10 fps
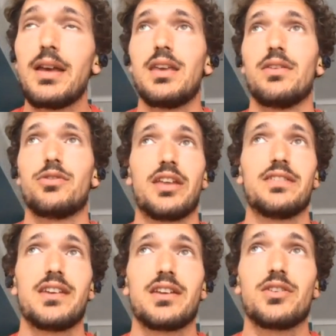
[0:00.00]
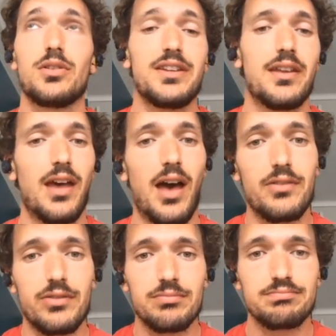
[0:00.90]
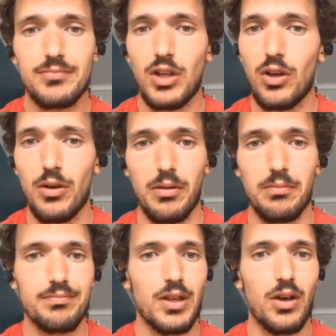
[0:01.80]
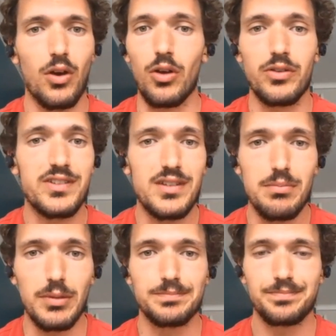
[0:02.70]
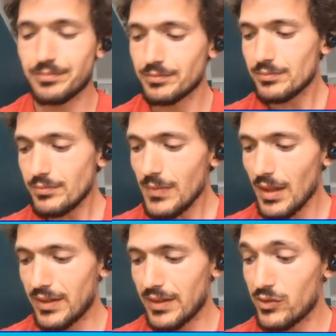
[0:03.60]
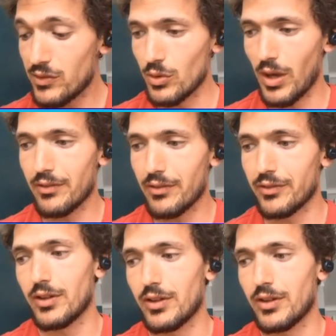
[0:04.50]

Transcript: if you can take the lead and have a team that you have